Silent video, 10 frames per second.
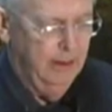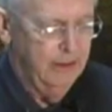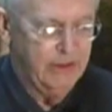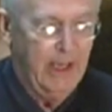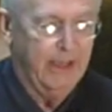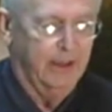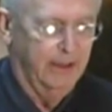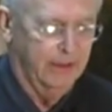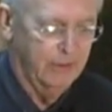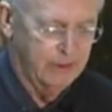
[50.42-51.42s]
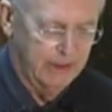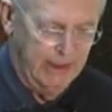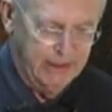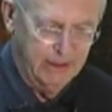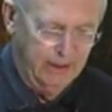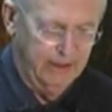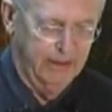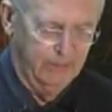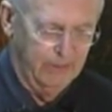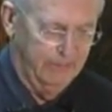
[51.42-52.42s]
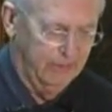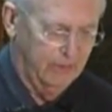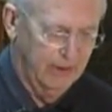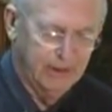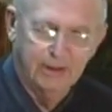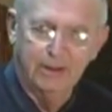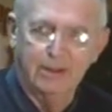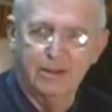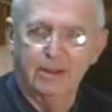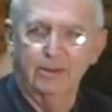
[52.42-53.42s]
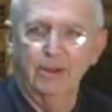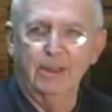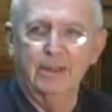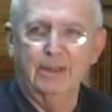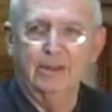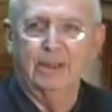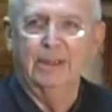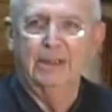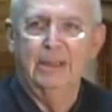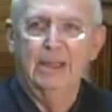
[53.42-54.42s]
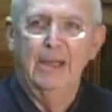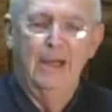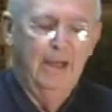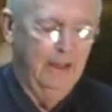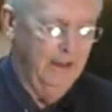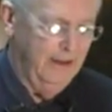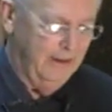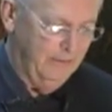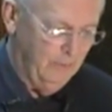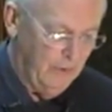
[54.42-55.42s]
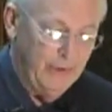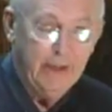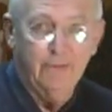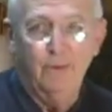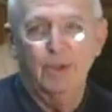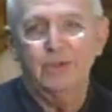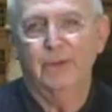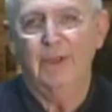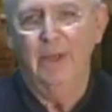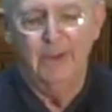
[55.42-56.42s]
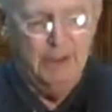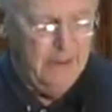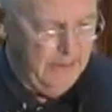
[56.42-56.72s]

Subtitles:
Static electricity, that's another thing we have to crank into this thing, right? Okay. Well, thank you very much for coming.